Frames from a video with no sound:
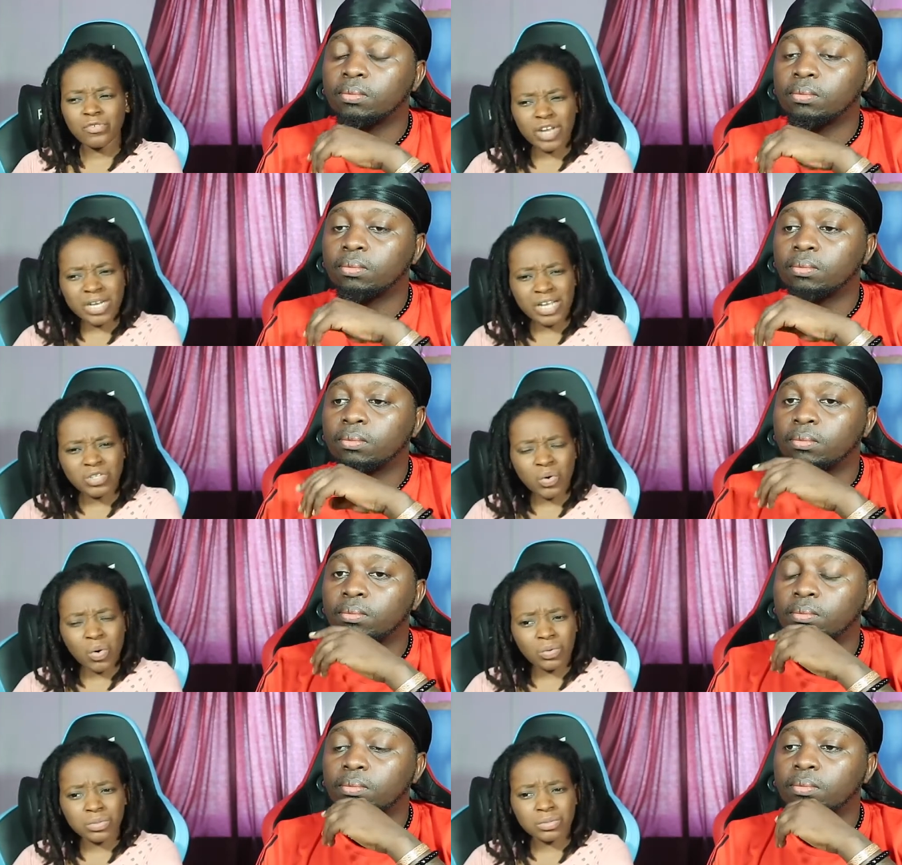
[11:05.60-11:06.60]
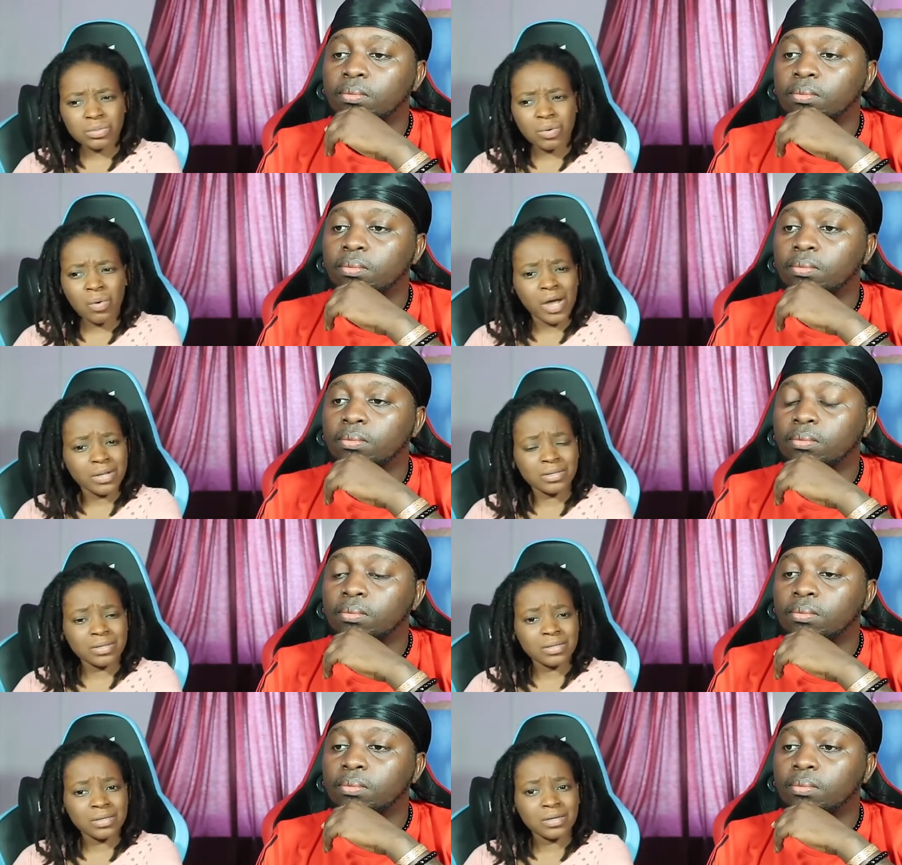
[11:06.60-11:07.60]
Speaker 1: before it gets cold or what?
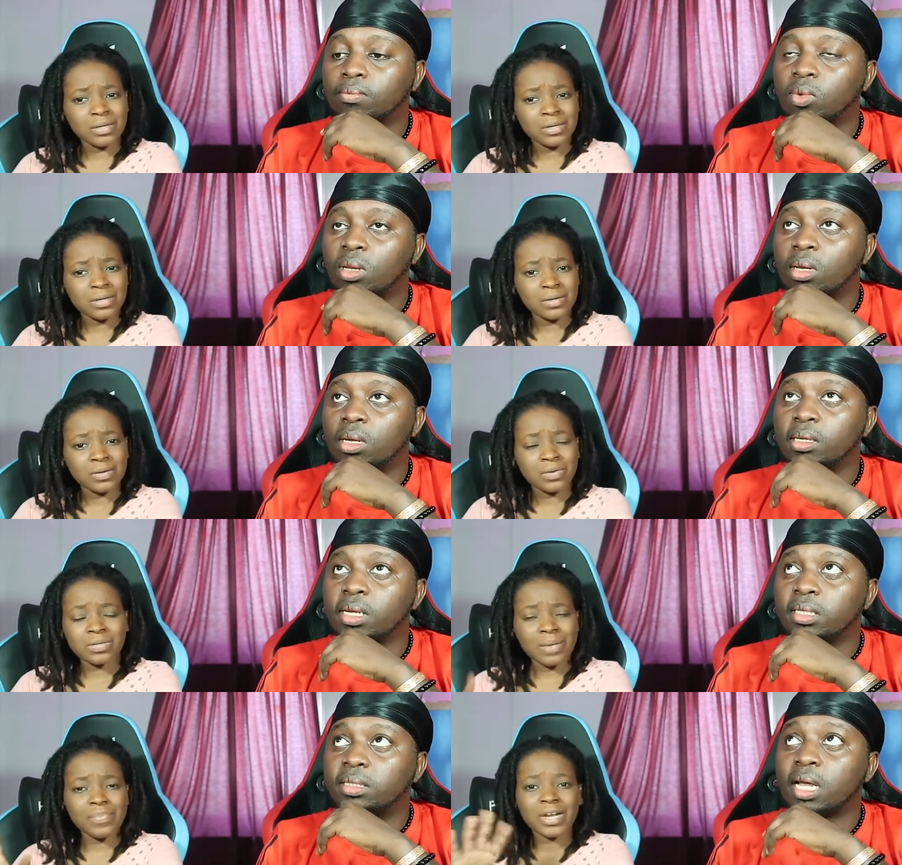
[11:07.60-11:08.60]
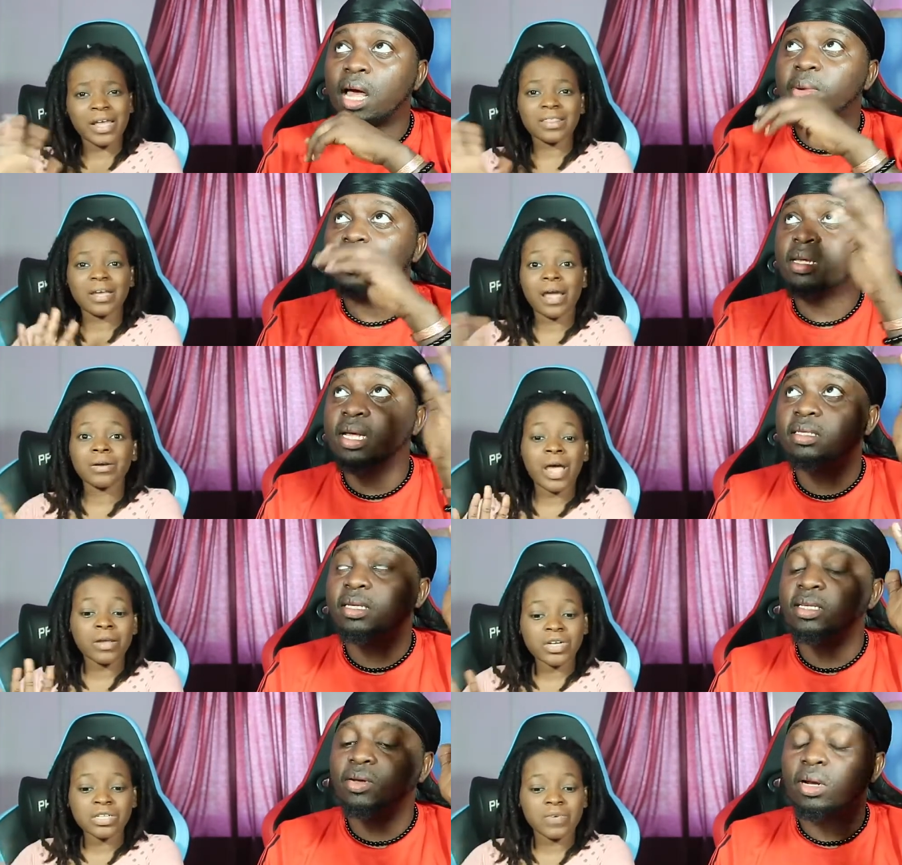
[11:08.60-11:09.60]
Speaker 2: Or yes. something like I mean, that. Yes. I, I
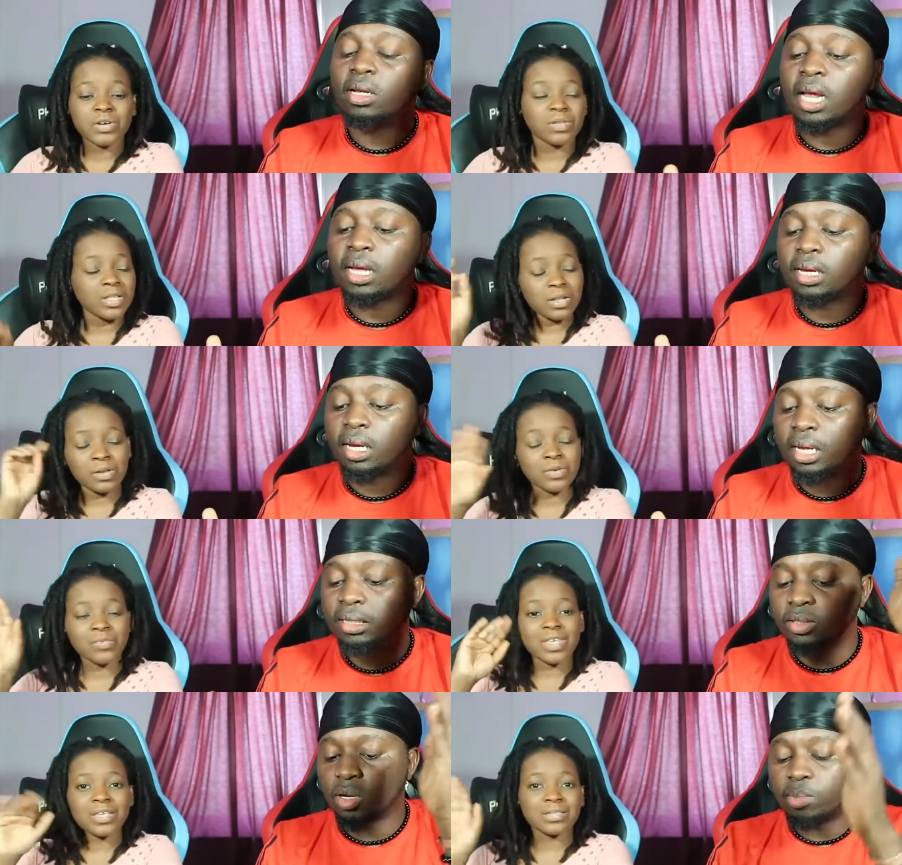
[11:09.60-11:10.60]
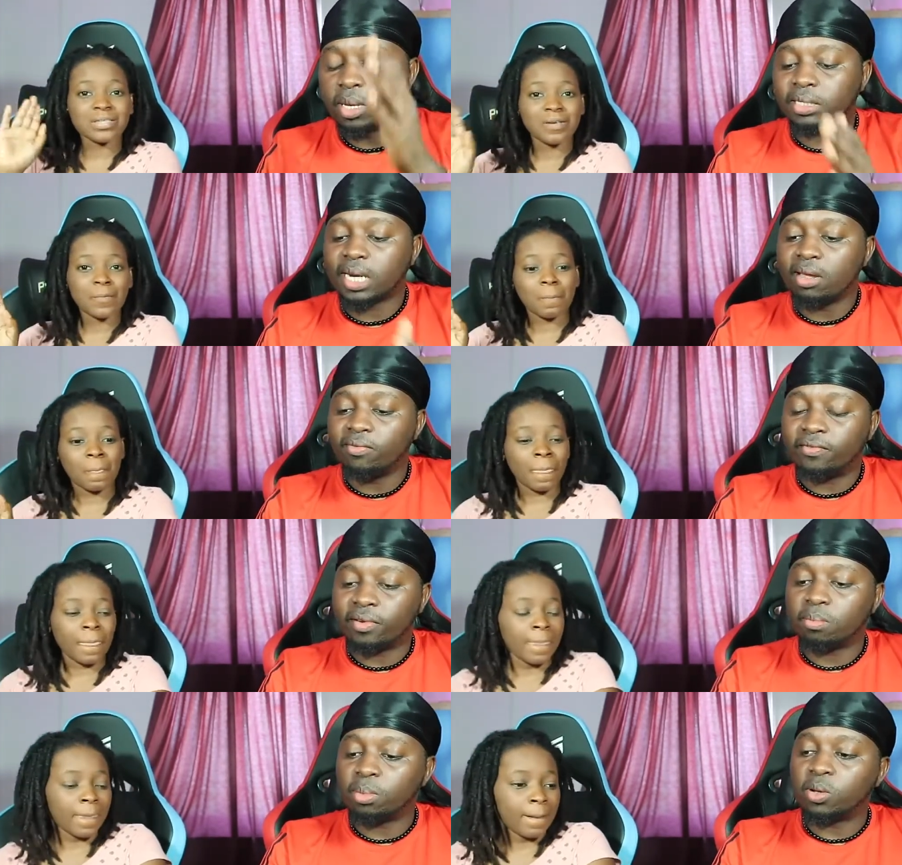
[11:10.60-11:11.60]
don't it's gonna like there's things. gonna be a time
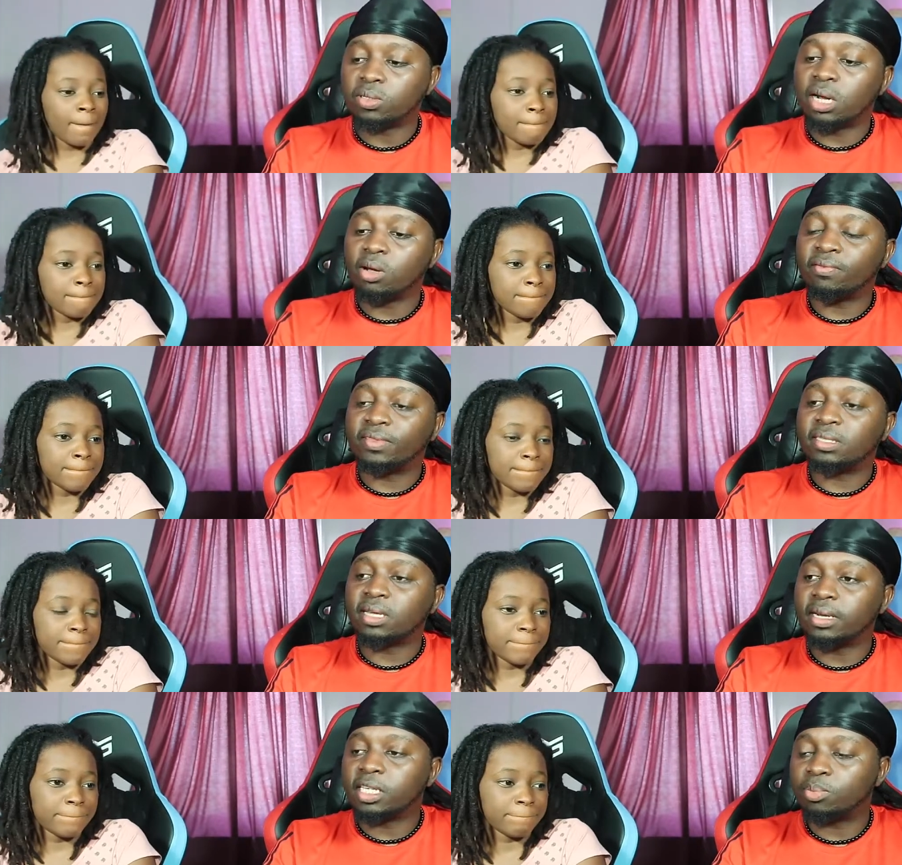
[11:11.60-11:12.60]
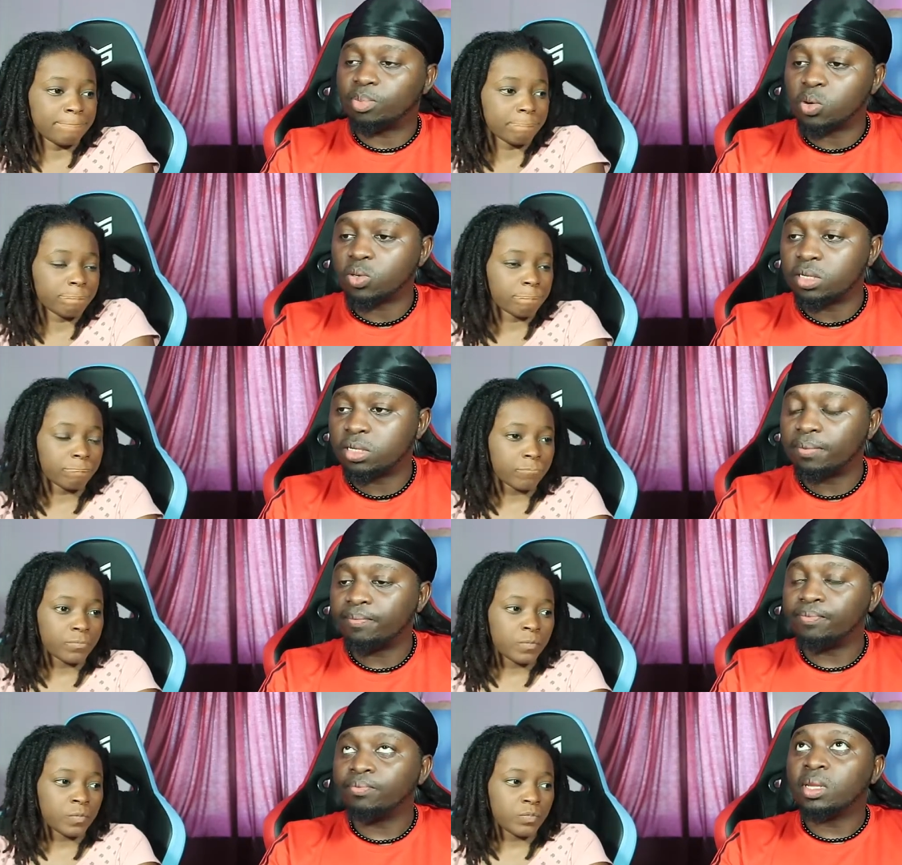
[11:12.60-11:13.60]
frame, because now if the sun explodes,
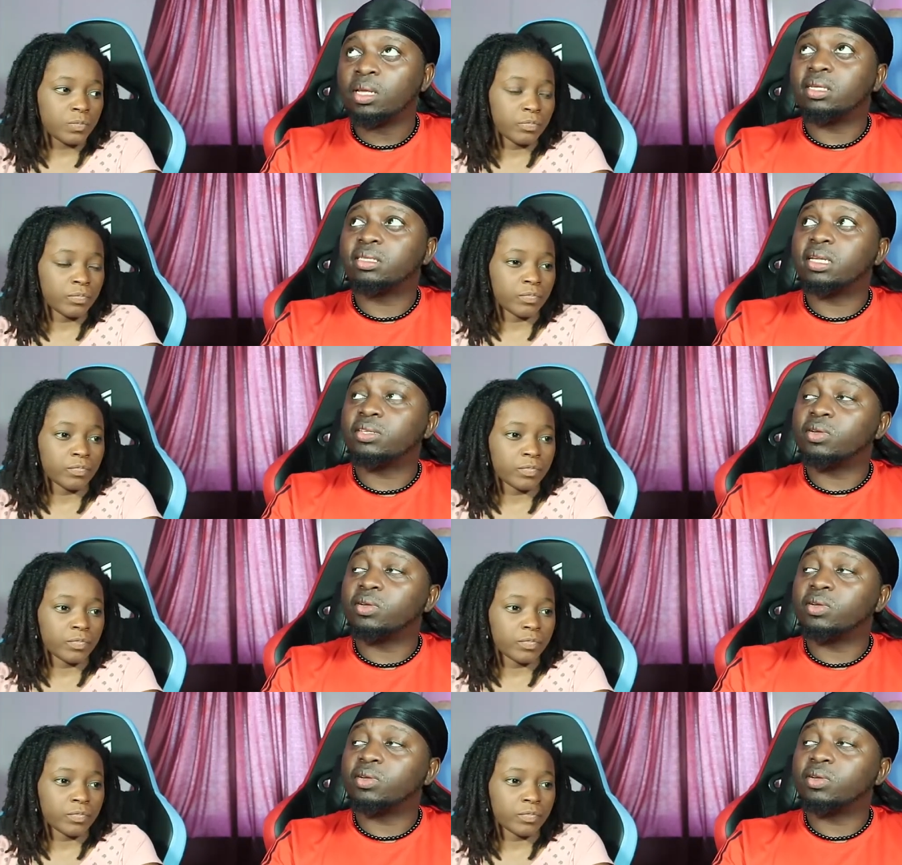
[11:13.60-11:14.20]
he said it's